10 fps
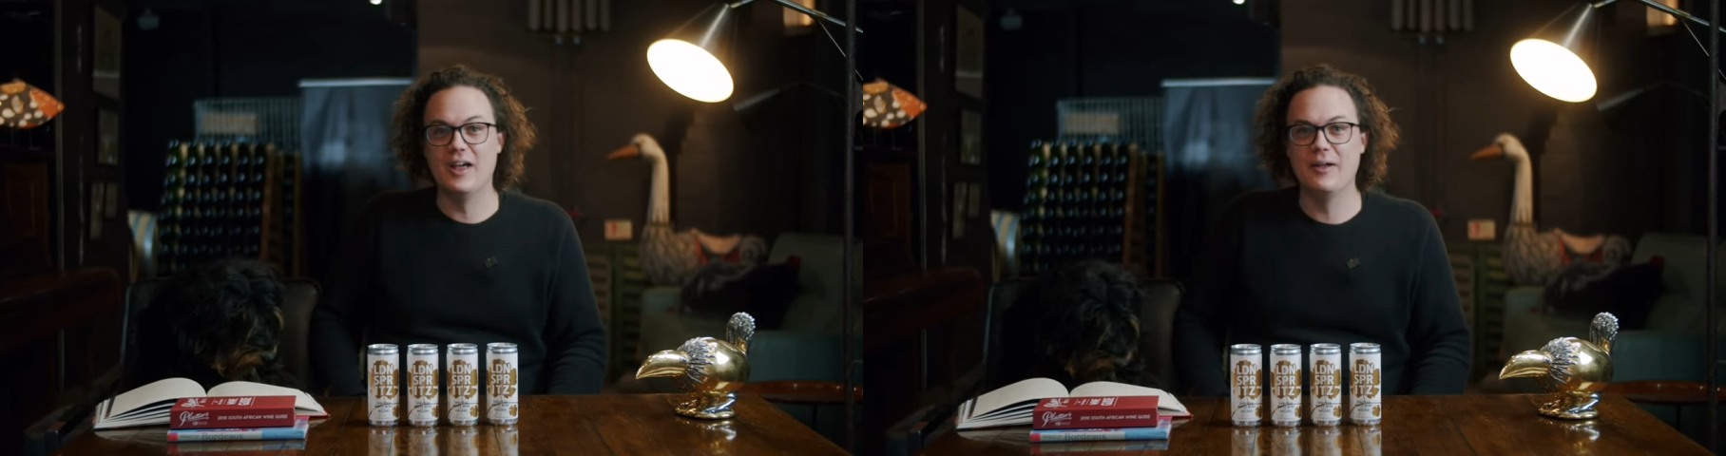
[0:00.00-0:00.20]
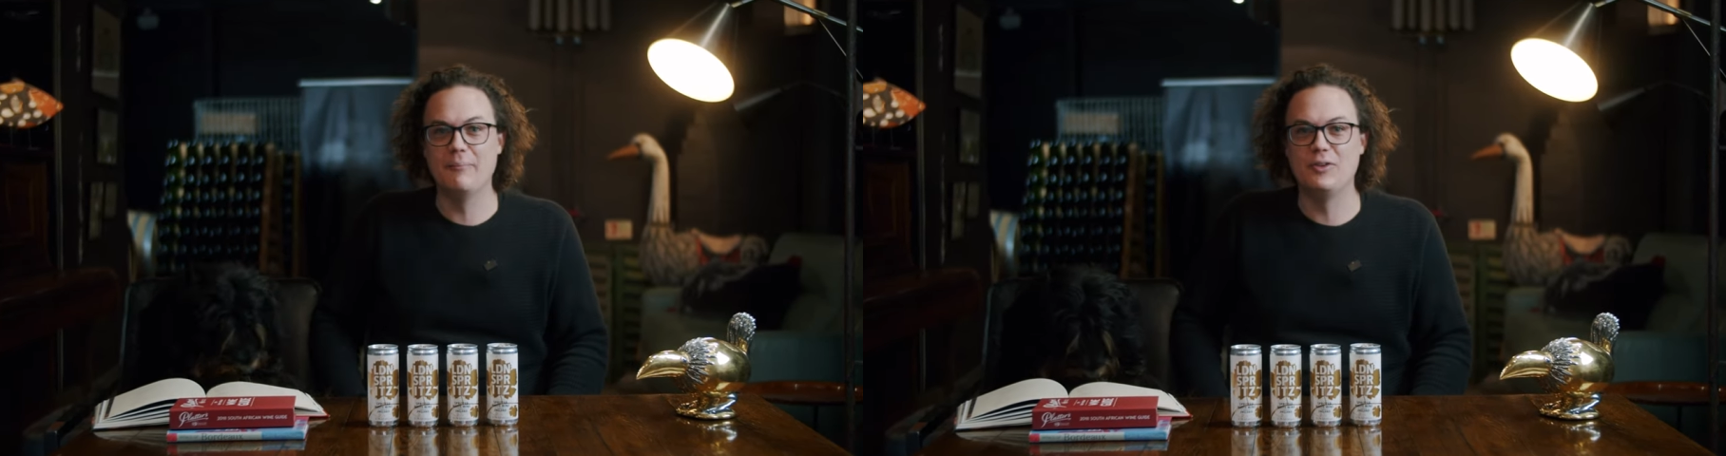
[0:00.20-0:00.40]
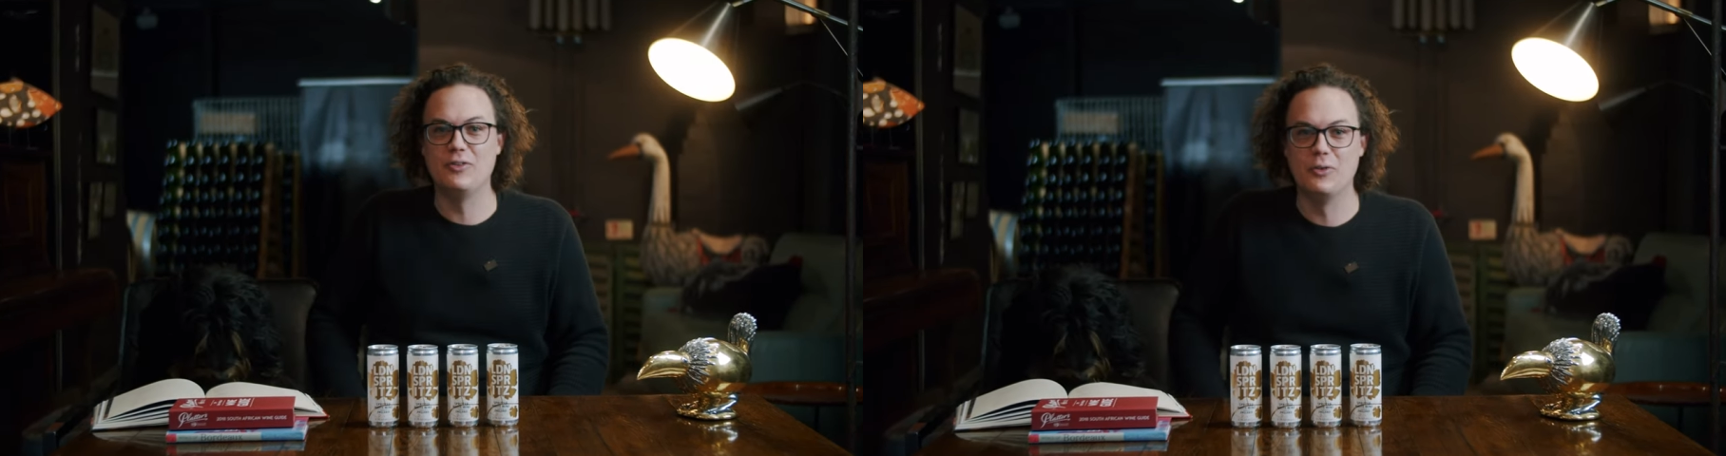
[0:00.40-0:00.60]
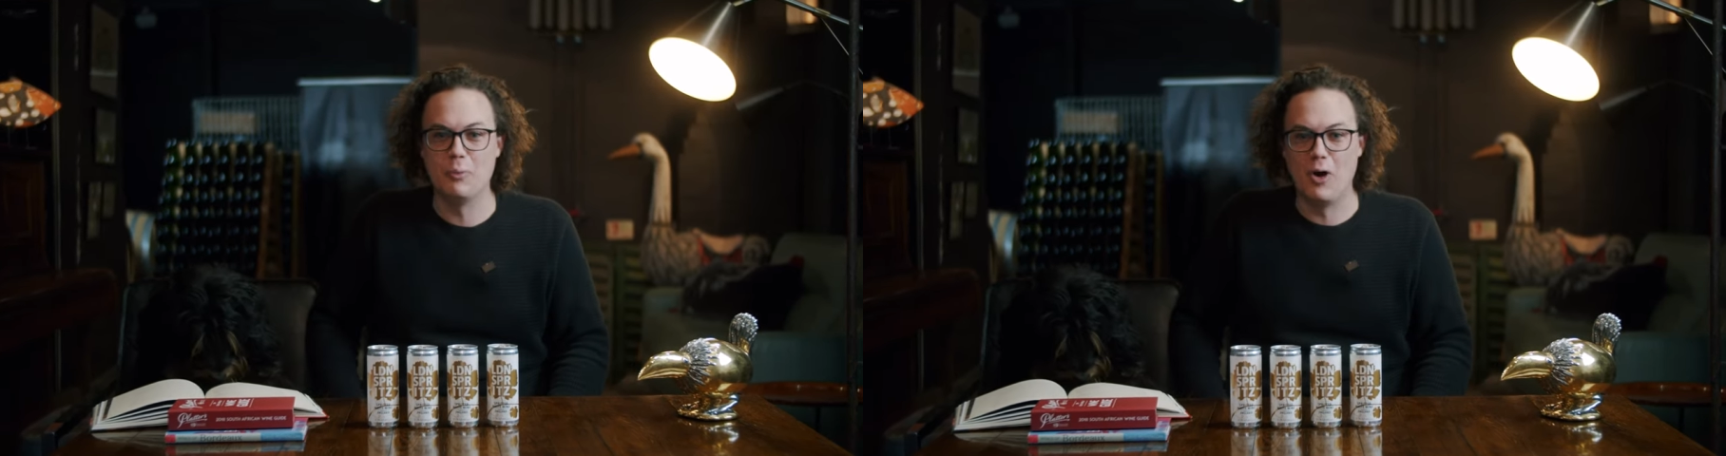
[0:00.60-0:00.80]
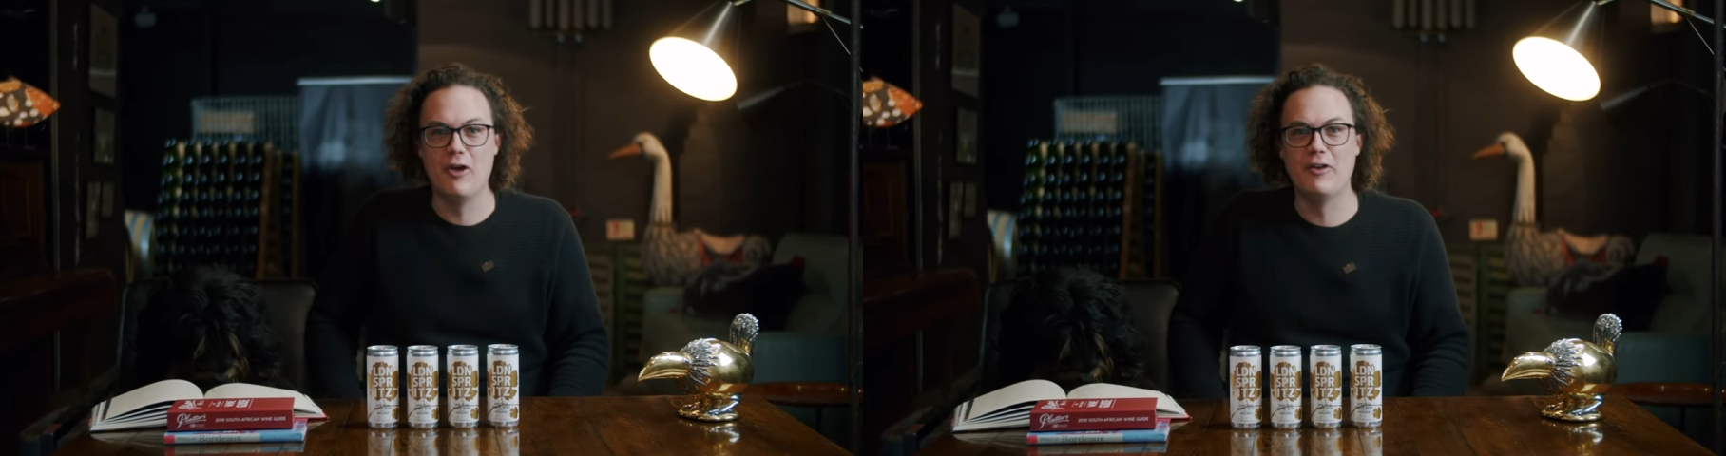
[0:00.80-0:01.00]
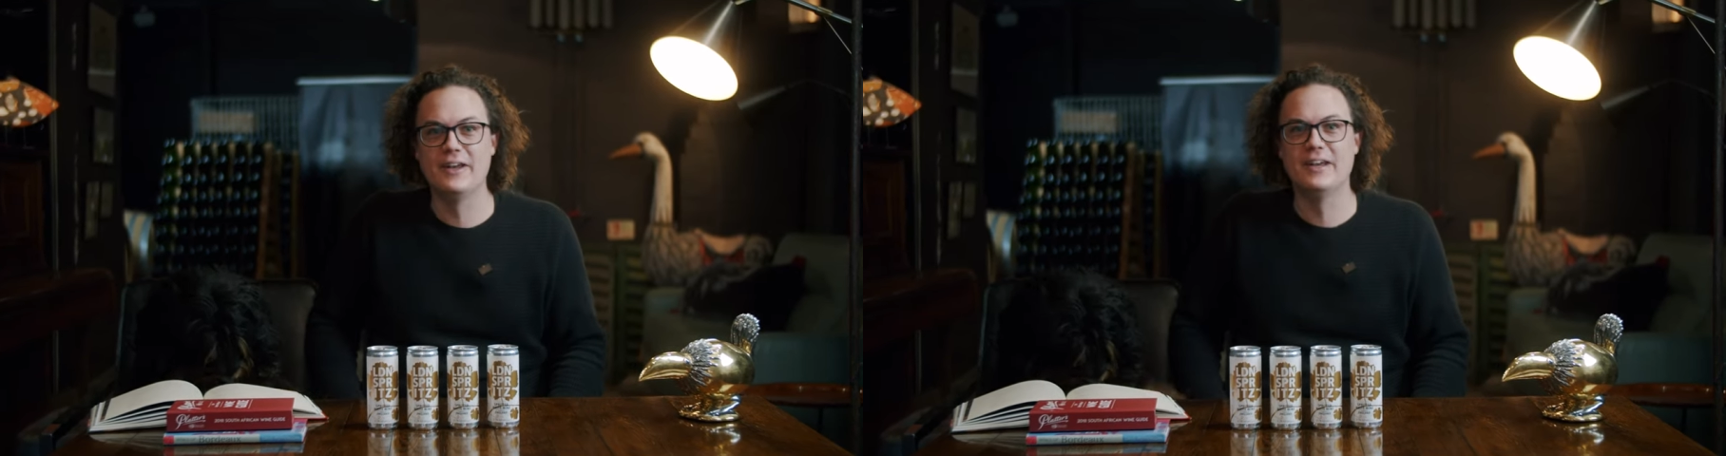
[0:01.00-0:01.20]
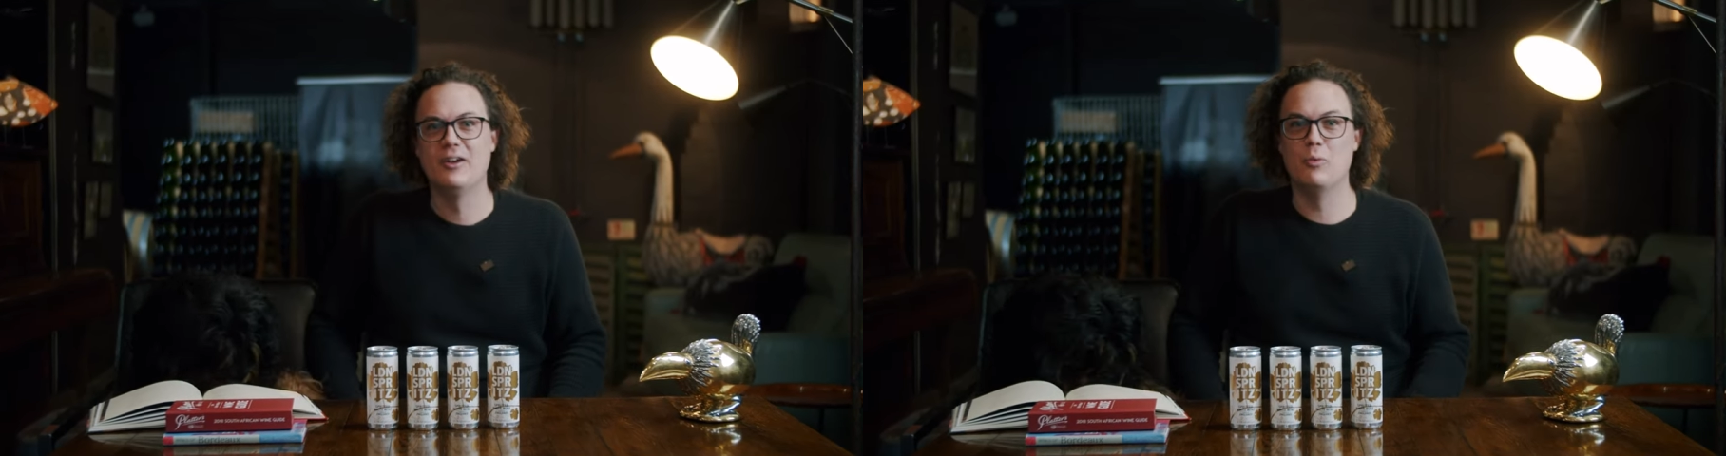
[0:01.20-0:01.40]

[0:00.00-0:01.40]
Um, this is the winery